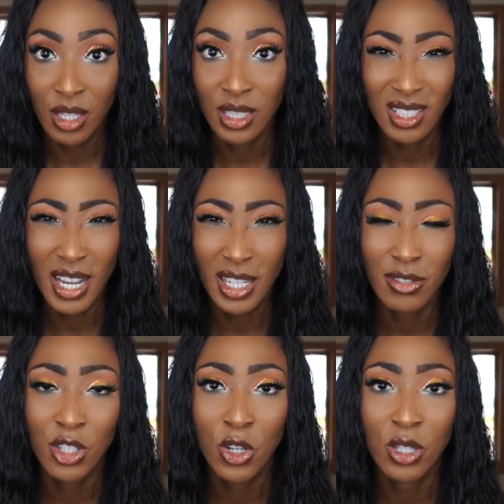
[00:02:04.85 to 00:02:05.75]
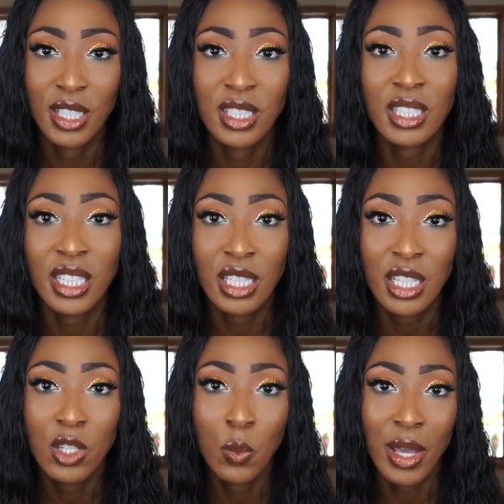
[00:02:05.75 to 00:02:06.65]
It's not even curly, it's an
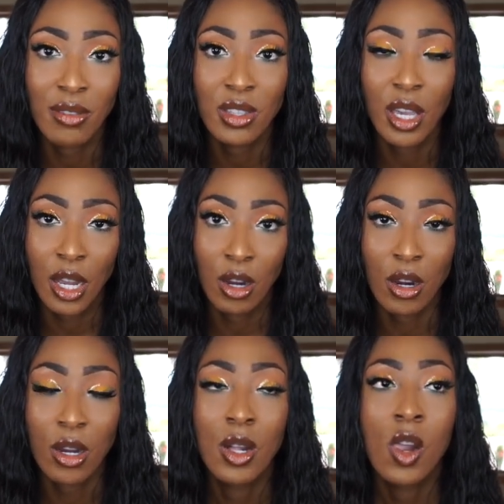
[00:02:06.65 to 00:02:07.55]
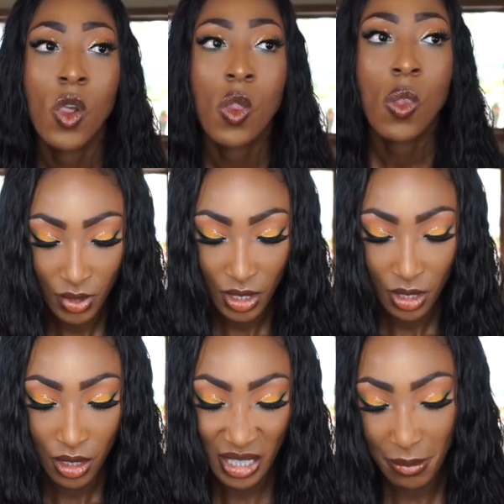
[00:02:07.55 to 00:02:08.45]
Indian wavy hair.
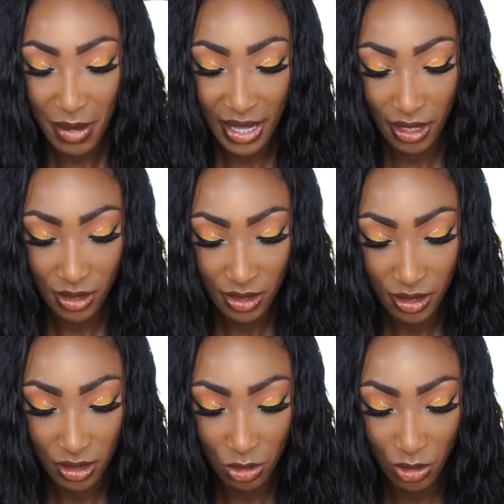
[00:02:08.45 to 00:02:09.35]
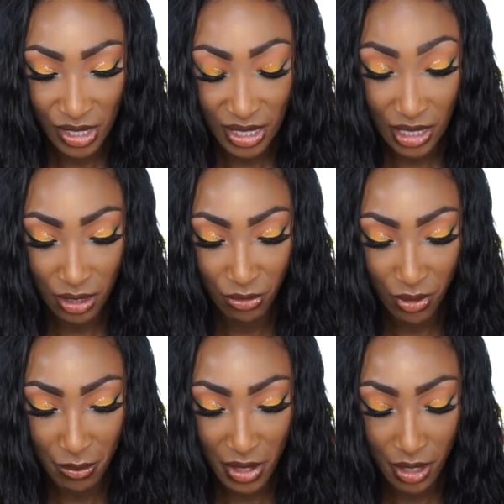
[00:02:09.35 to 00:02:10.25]
Look at my receipt
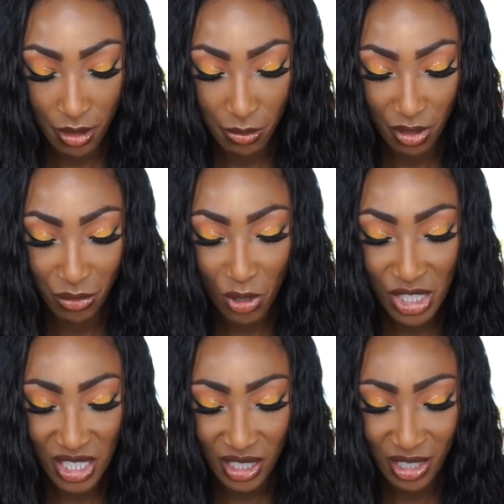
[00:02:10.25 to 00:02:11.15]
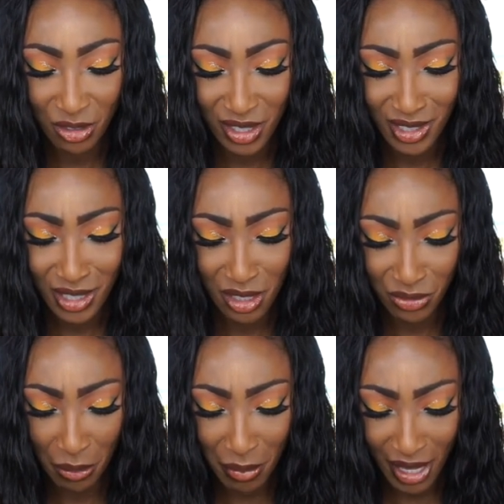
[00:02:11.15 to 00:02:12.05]
from them. Unfortunately, the receipt is
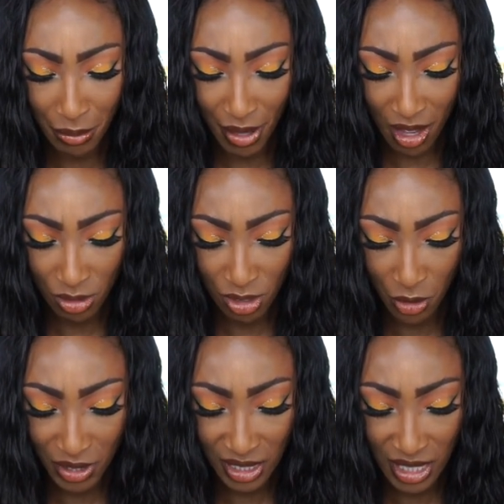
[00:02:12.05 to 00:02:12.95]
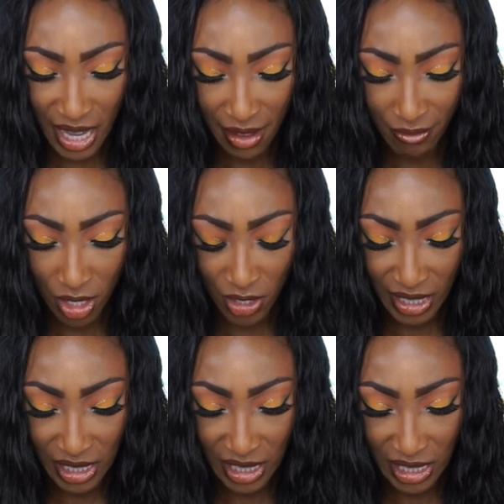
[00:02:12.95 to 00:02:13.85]
from PayPal, so it's not
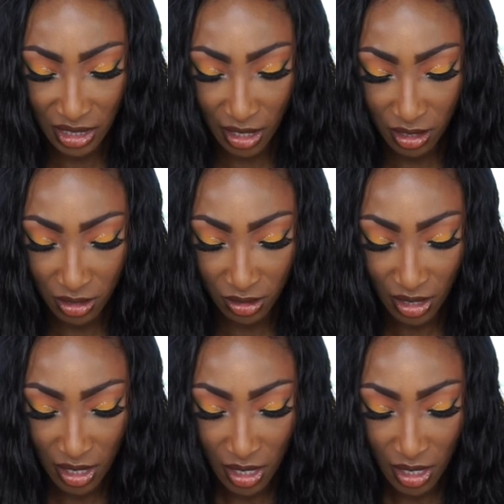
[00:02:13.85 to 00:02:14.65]
very detailed.